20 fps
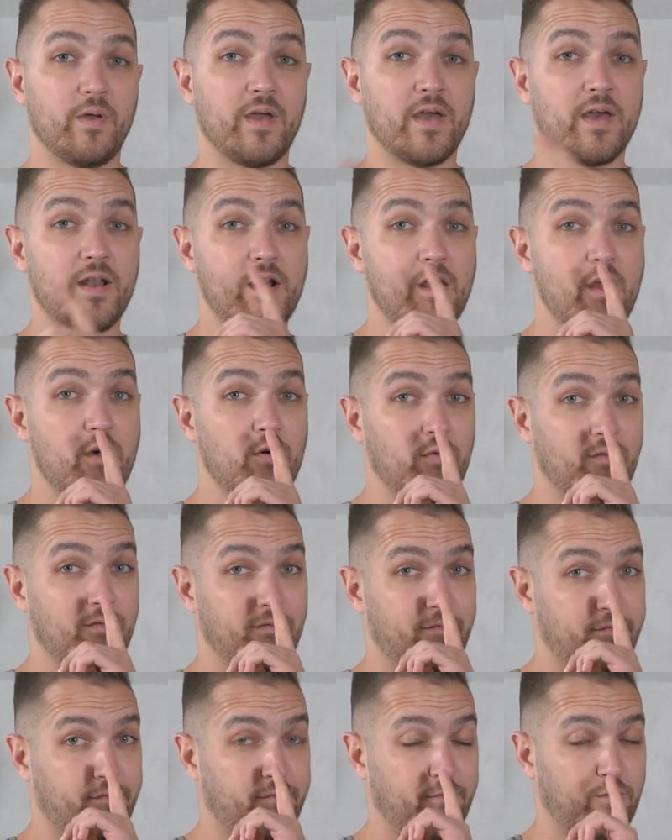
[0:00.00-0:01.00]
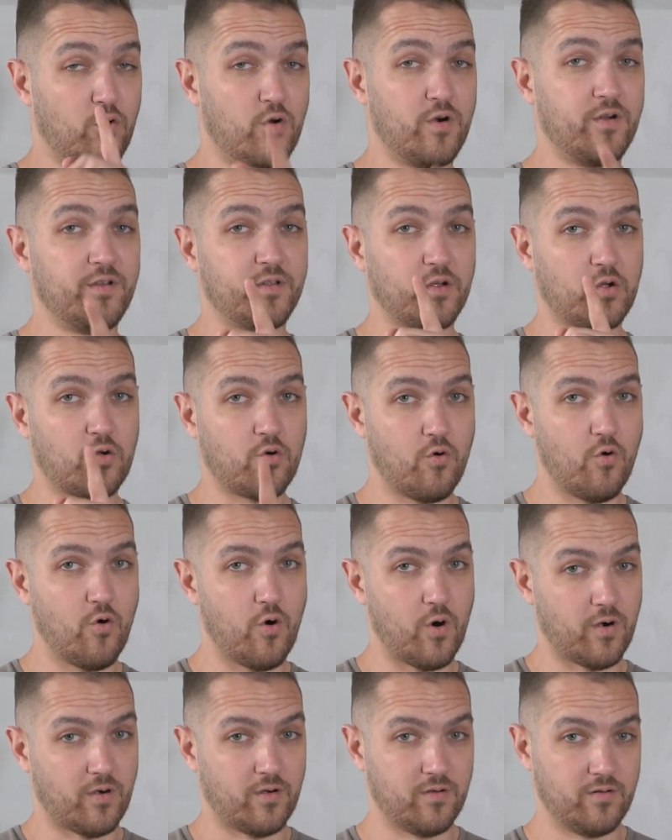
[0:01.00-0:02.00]
We headed out floor and
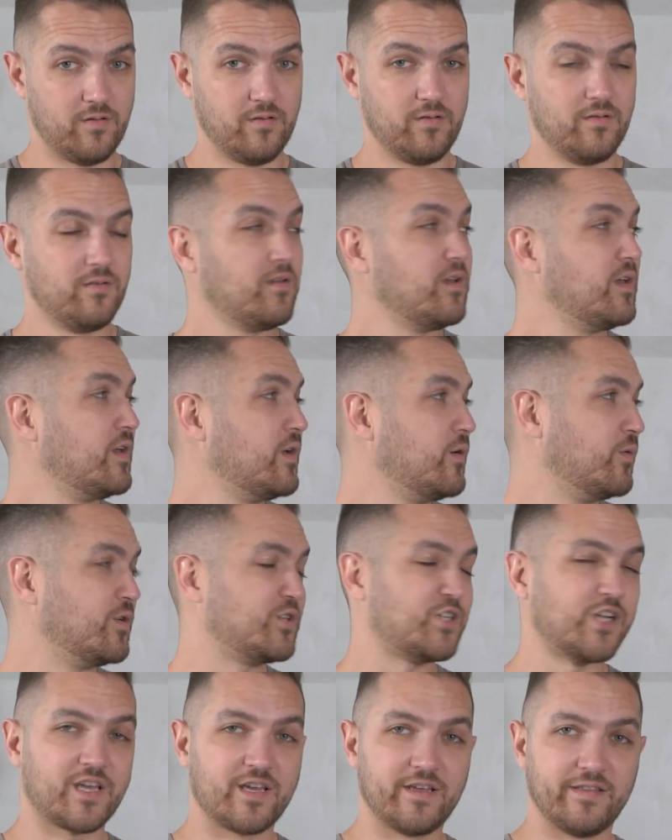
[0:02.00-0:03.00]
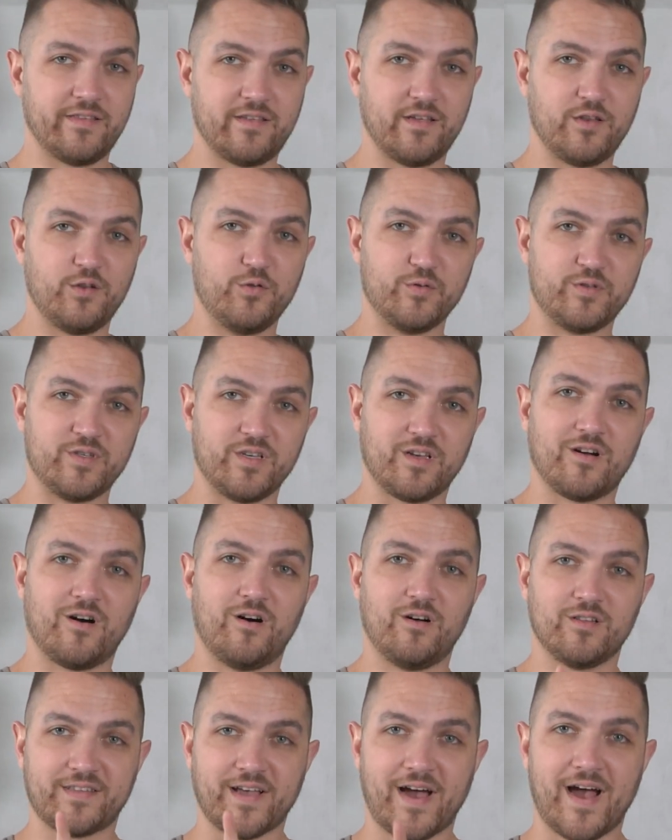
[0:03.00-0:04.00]
decor, which I continuously
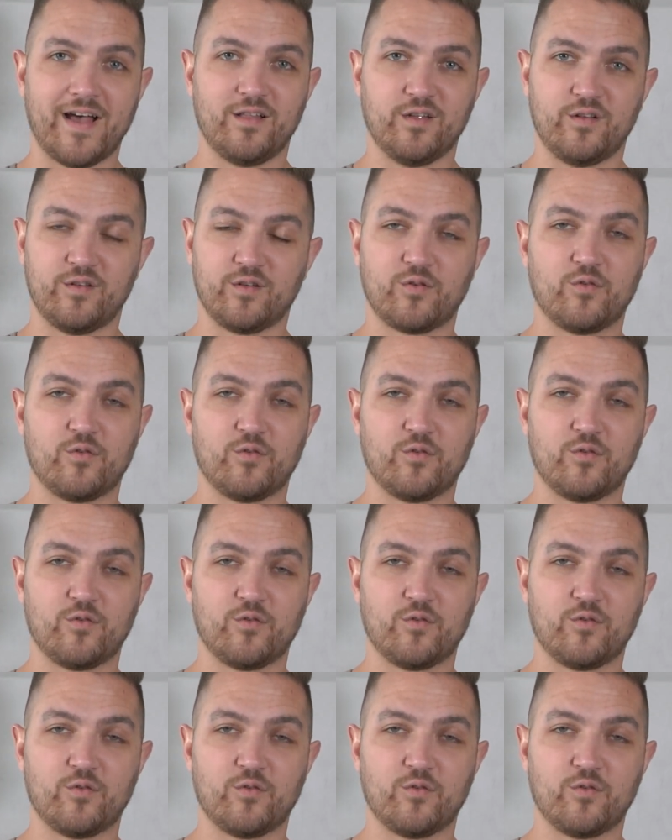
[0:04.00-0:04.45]
call tile and